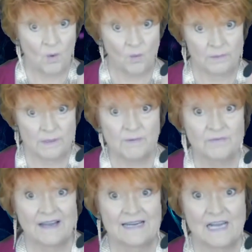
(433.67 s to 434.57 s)
where we
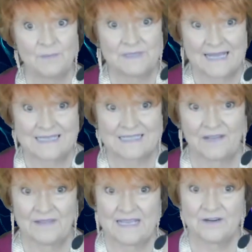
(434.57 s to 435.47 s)
provide updates
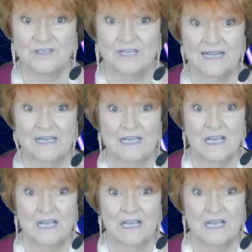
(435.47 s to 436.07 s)
on the energetic